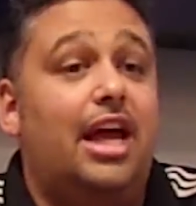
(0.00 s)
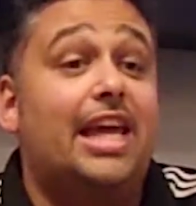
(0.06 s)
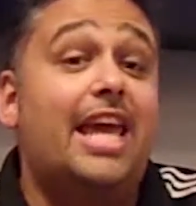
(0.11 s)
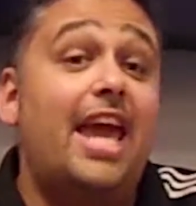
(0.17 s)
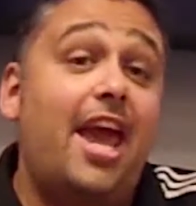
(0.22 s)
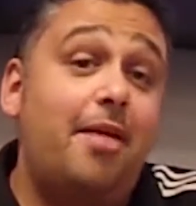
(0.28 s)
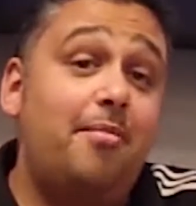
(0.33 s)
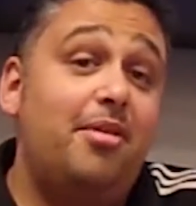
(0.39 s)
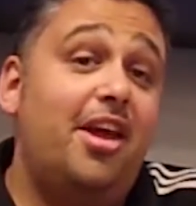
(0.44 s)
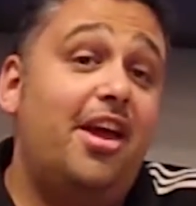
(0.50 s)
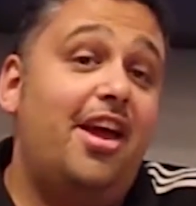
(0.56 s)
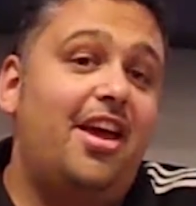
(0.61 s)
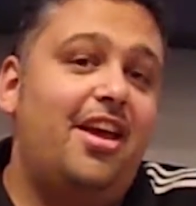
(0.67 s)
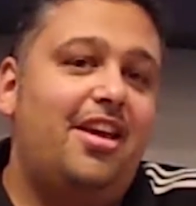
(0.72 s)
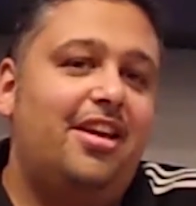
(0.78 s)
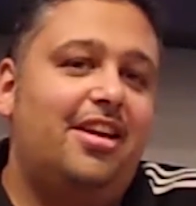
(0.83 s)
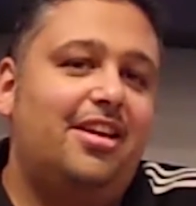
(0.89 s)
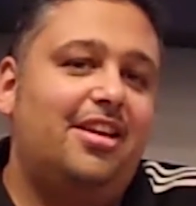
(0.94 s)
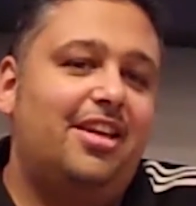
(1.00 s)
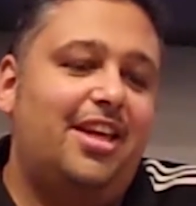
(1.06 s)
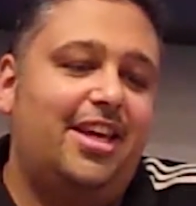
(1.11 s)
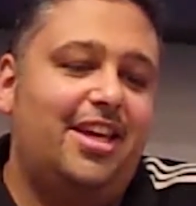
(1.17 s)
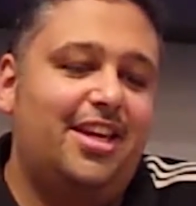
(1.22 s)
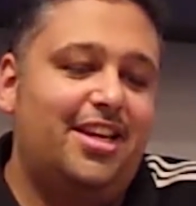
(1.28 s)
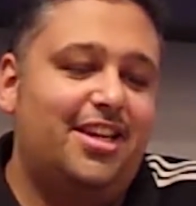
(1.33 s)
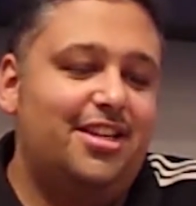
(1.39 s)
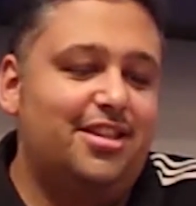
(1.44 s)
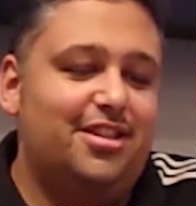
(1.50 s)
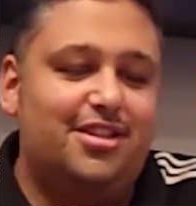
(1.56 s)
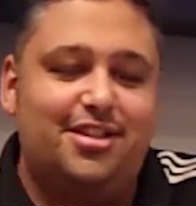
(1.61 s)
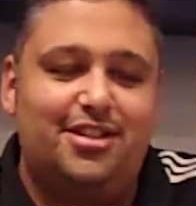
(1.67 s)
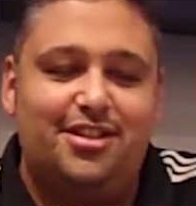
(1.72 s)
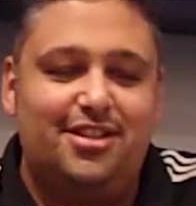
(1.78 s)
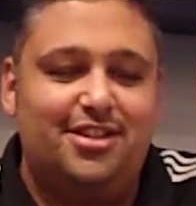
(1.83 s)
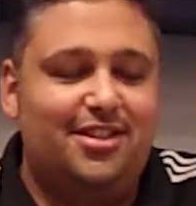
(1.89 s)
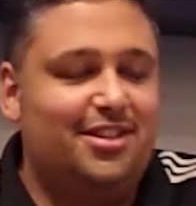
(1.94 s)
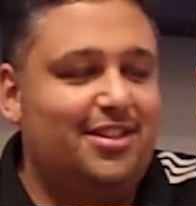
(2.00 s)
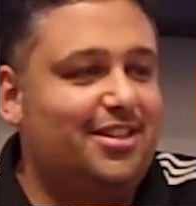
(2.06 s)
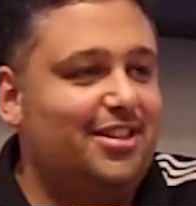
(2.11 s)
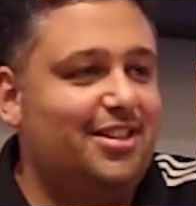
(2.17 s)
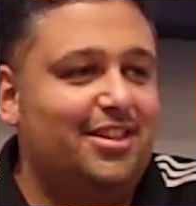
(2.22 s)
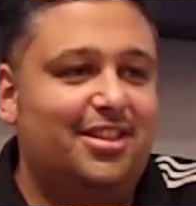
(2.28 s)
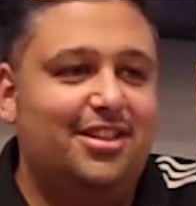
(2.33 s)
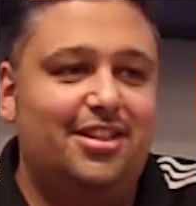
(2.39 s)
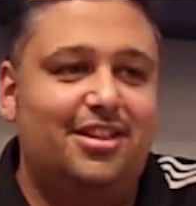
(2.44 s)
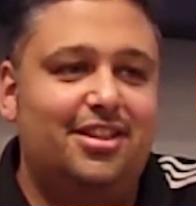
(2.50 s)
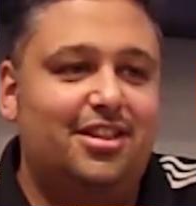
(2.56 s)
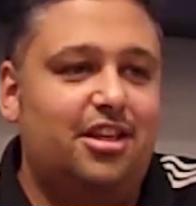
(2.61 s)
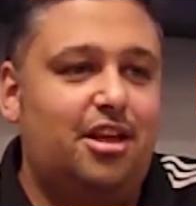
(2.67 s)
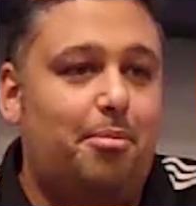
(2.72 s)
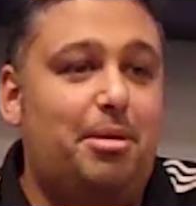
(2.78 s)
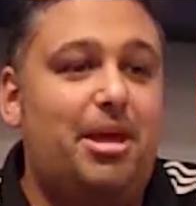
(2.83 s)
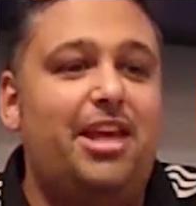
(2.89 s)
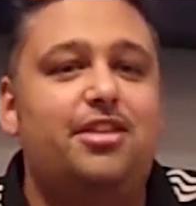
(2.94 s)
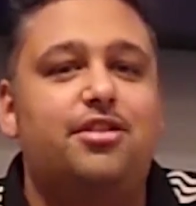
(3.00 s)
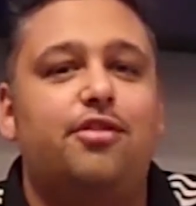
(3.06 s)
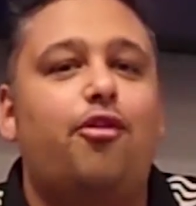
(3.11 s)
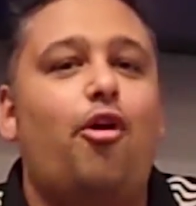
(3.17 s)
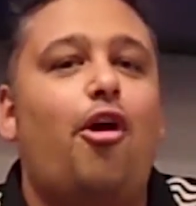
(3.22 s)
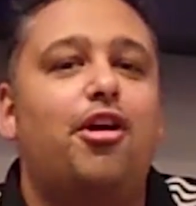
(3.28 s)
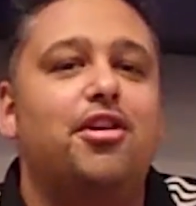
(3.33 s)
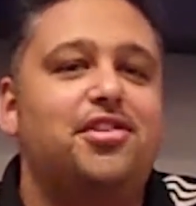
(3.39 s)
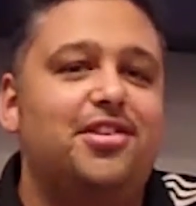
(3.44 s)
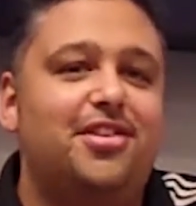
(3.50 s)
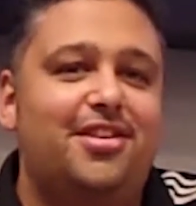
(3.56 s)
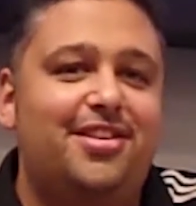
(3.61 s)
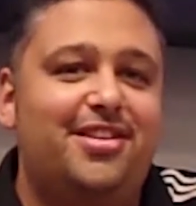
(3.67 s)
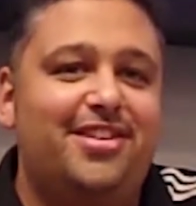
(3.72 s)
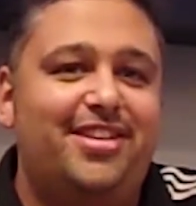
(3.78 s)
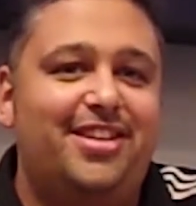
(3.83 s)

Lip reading: A game day is a piece of art.